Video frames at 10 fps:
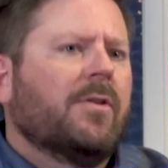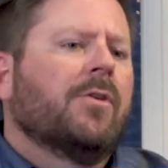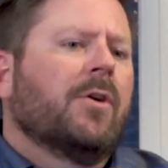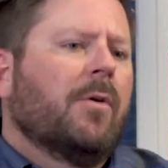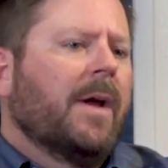
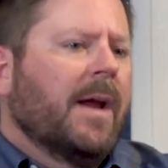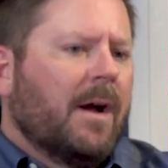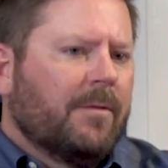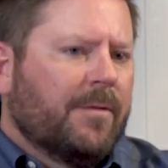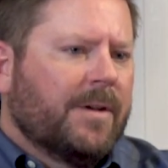you're going
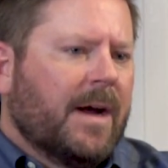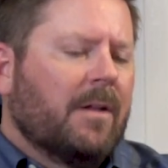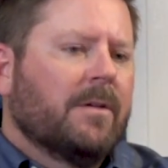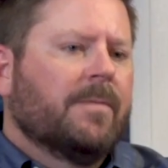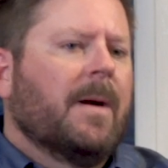out for
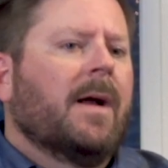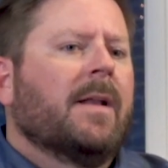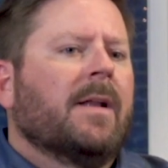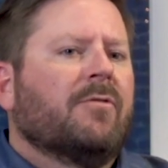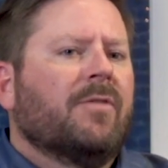dollar spot.
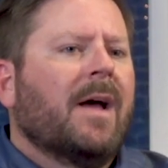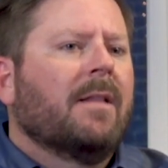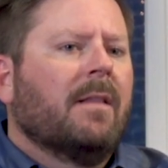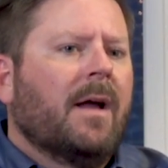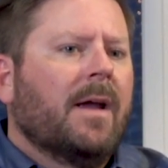It's
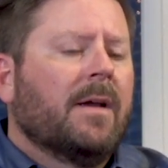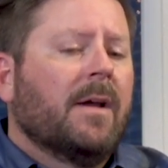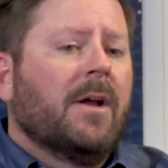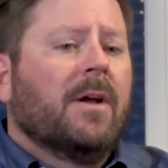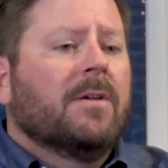not like
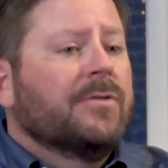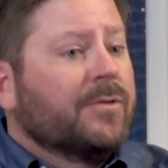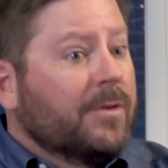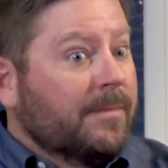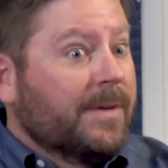
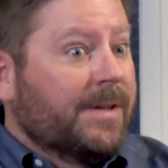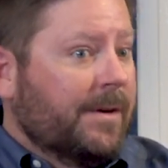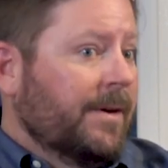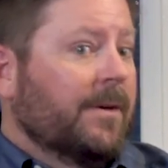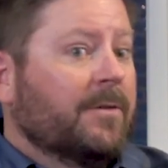certain
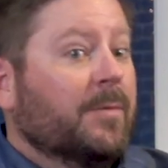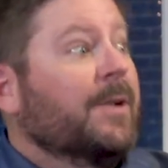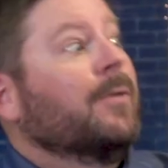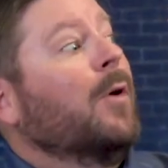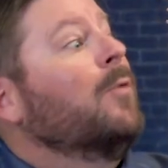materials where
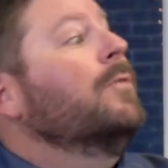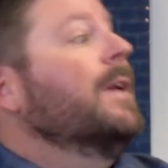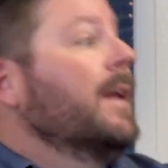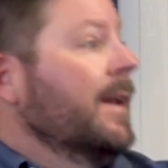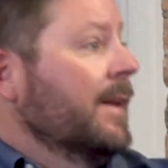you're
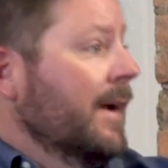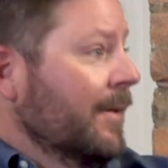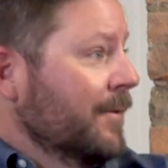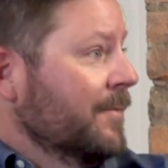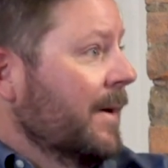only getting
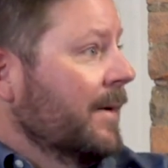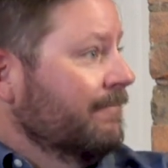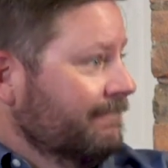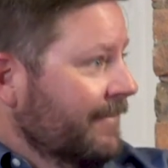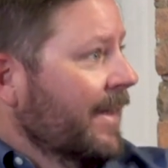dollar spot.
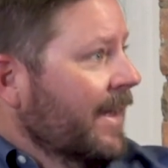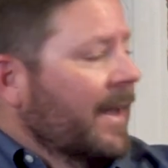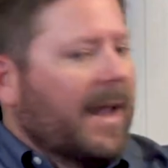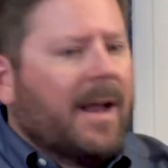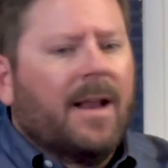
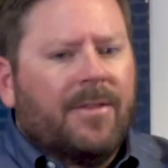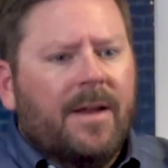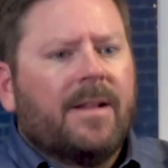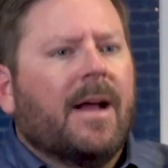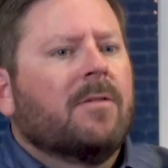And I
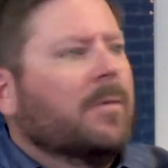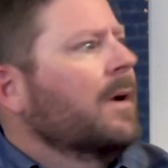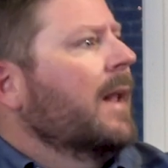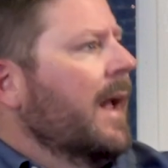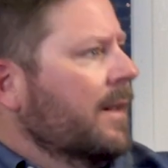think that's
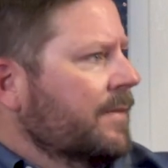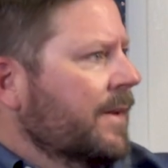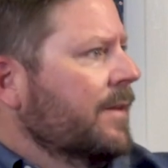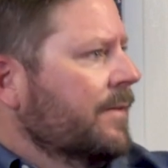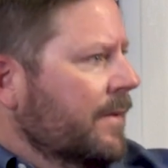where it adds
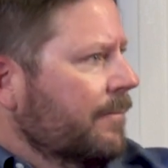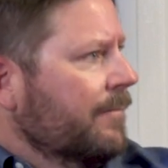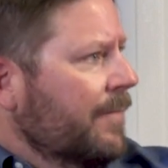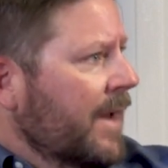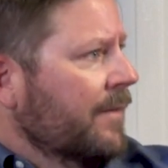in some
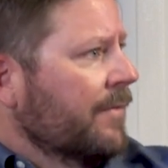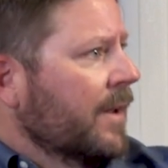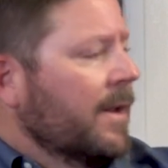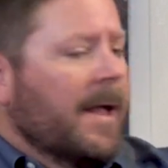benefit.